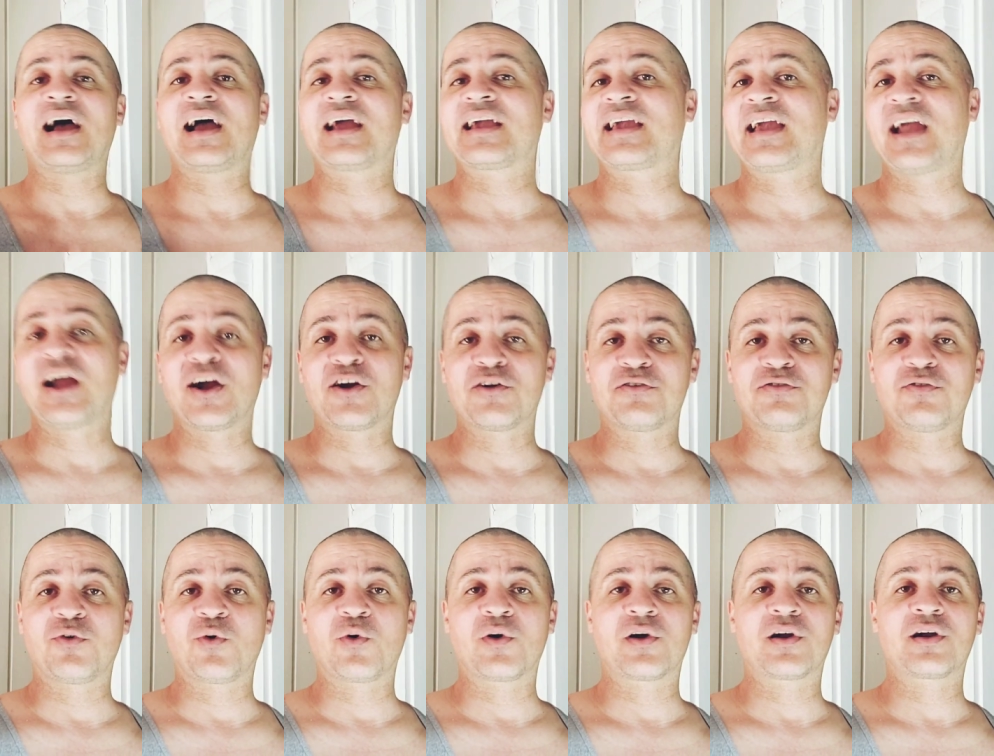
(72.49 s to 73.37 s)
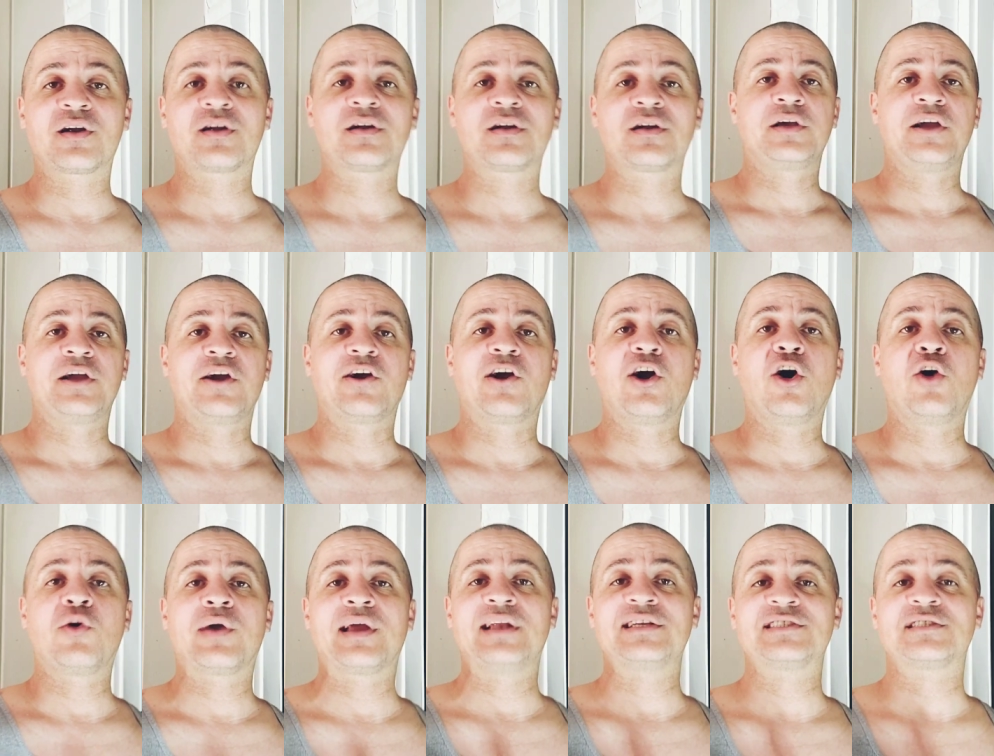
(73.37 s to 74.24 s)
I cared for.
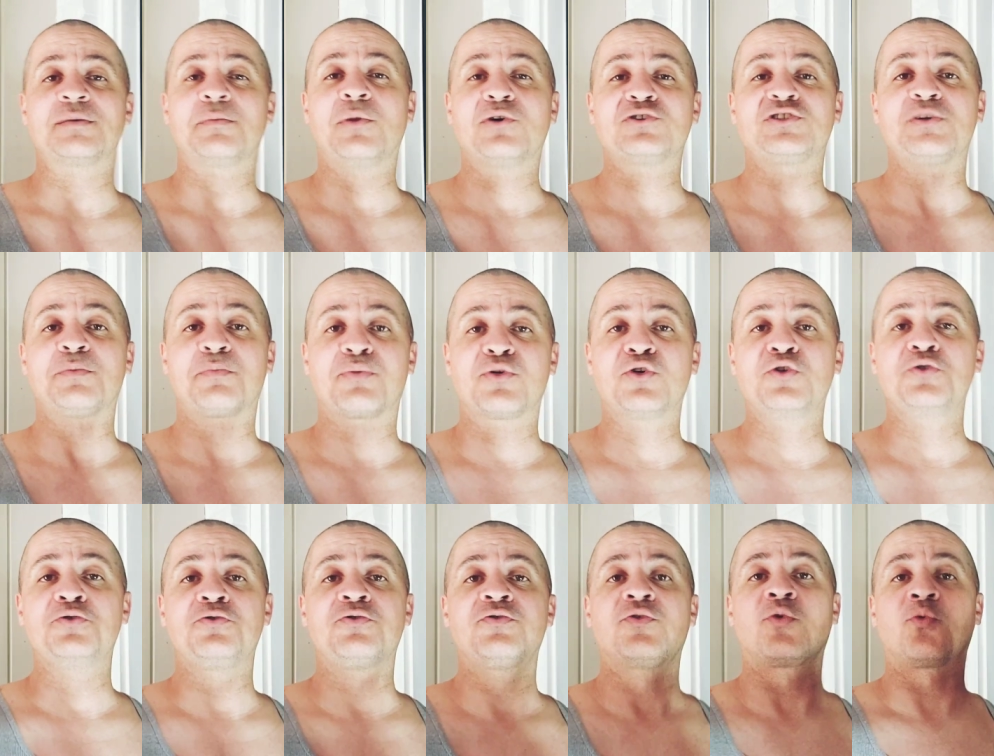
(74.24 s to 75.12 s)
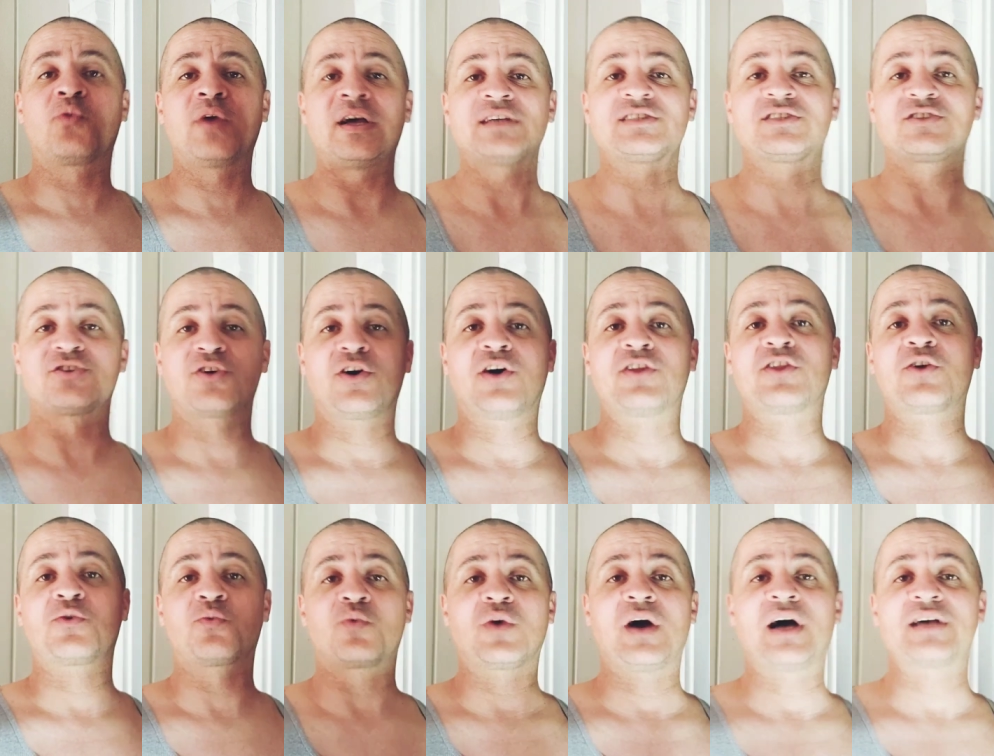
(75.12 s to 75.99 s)
Hogan is the most improved wrestler on
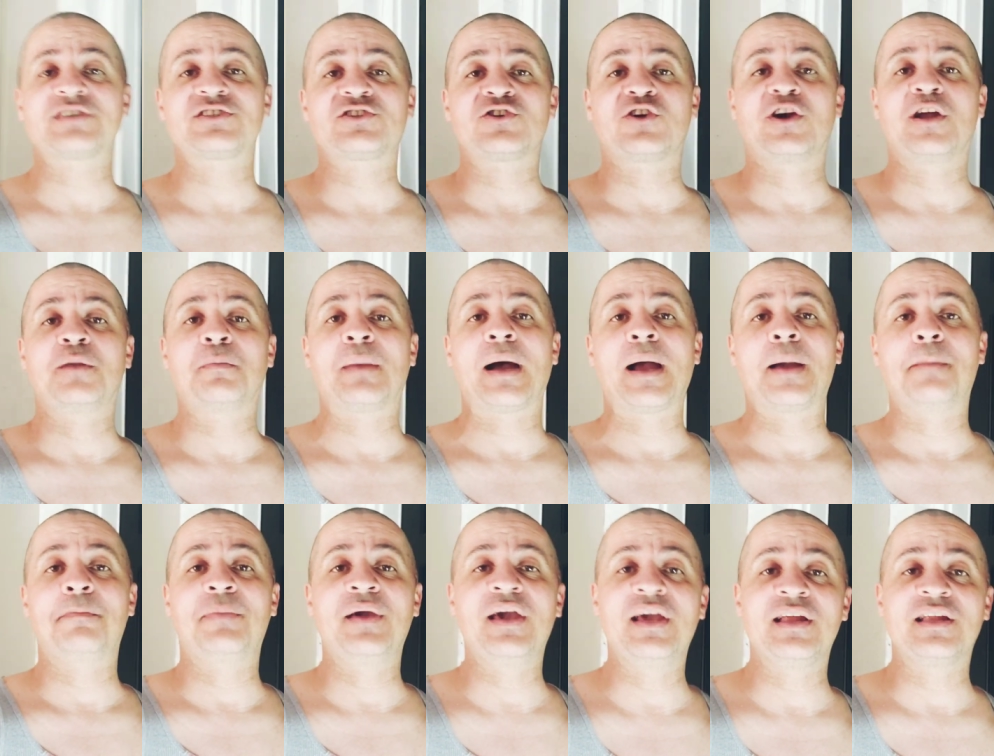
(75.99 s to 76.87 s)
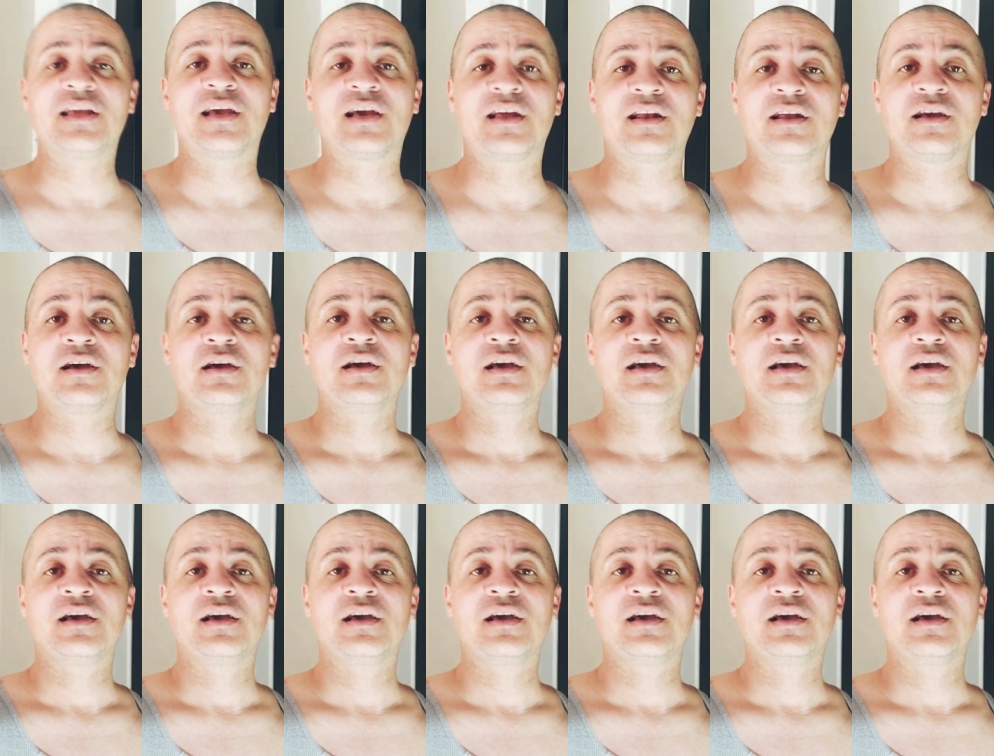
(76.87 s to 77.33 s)
the roster, in my opinion,